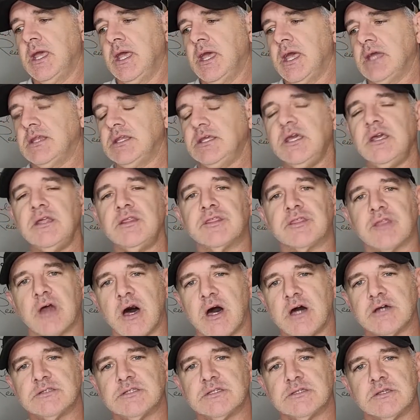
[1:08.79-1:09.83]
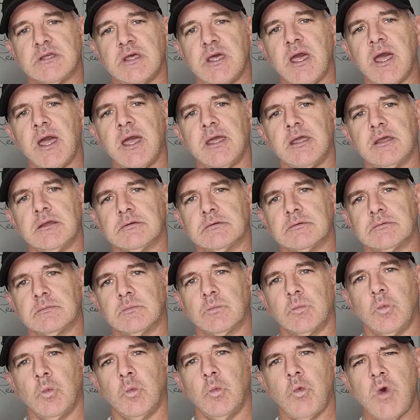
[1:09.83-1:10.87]
And he thought, hey,
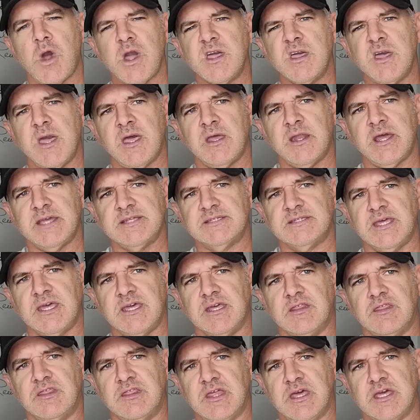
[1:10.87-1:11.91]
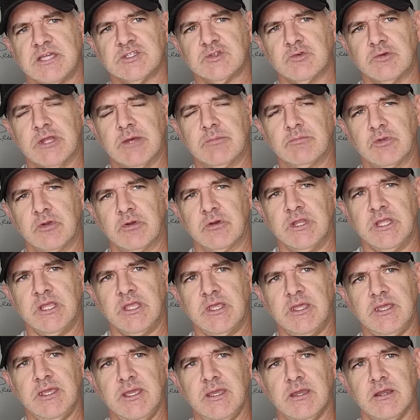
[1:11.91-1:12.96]
why can't I take this, what I'm learning
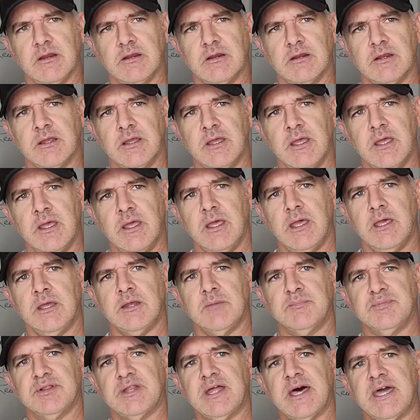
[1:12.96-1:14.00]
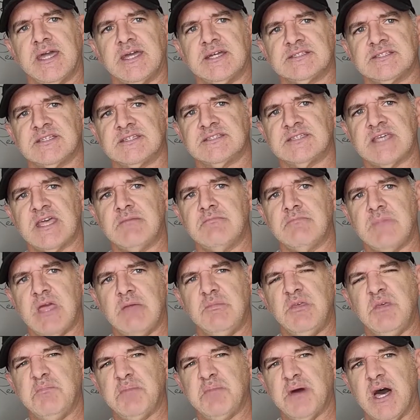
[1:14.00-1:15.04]
here, and apply it to, say,
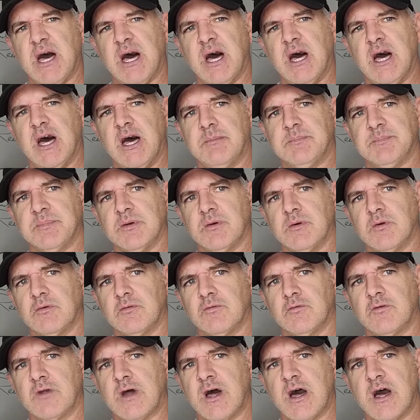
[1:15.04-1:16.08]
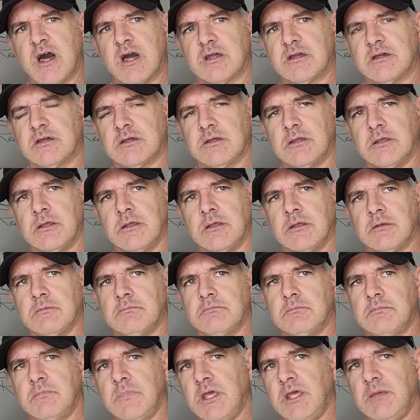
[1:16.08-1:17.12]
maybe pop, rock,
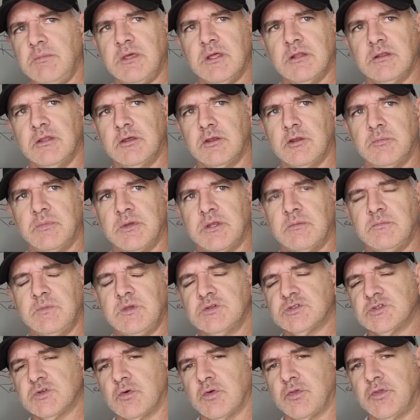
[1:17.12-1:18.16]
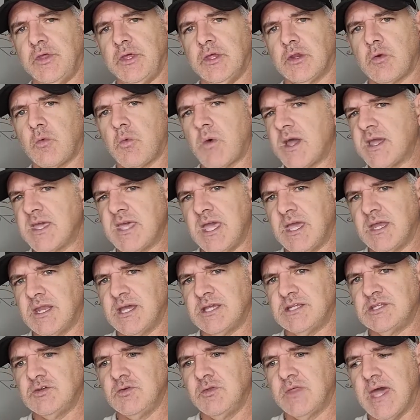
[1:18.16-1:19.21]
maybe a little bit of musical theater? Why can't I
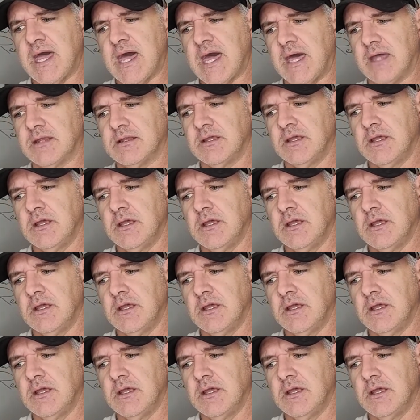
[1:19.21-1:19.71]
do that?